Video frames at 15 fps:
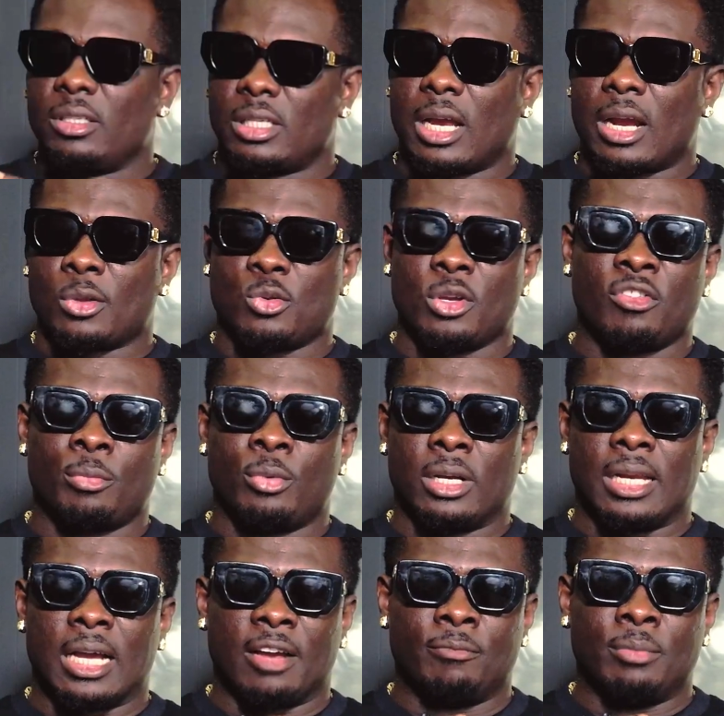shout out to everybody
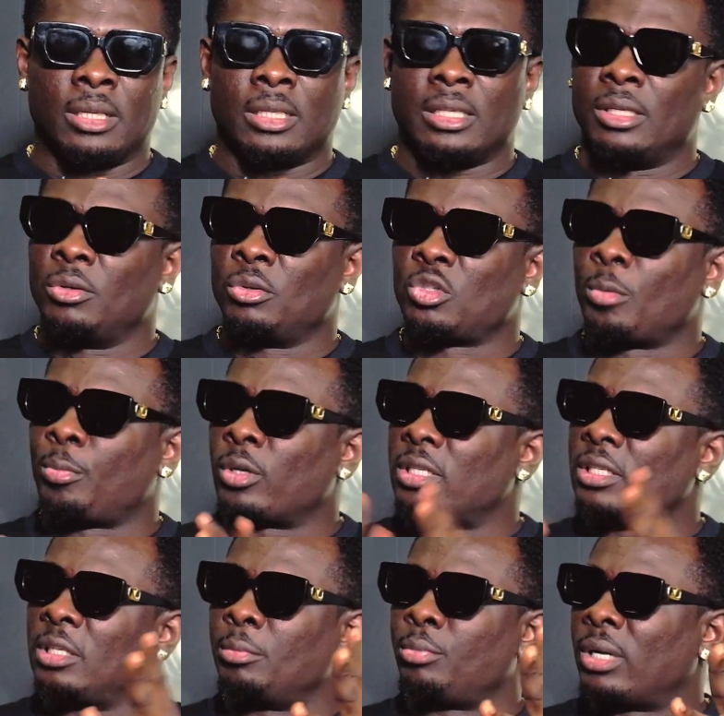that have been,
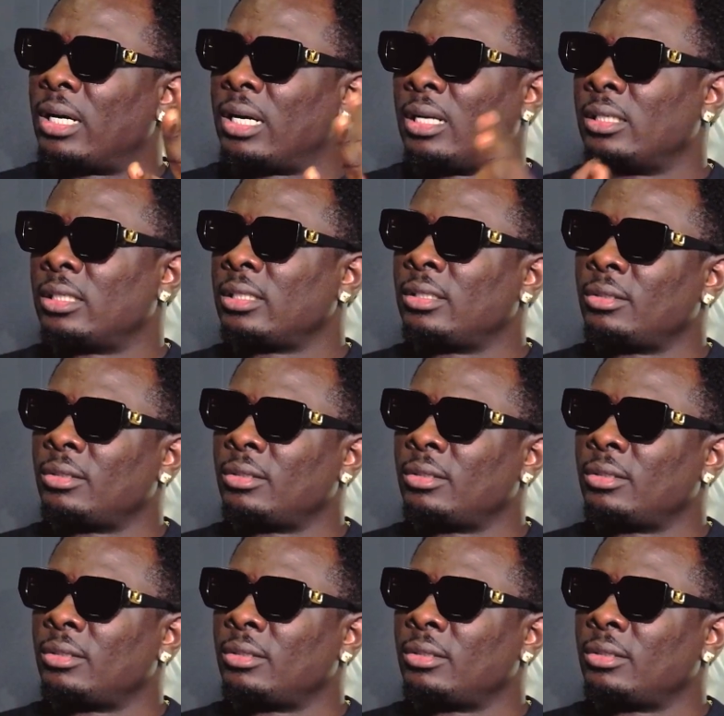supporting the brand and,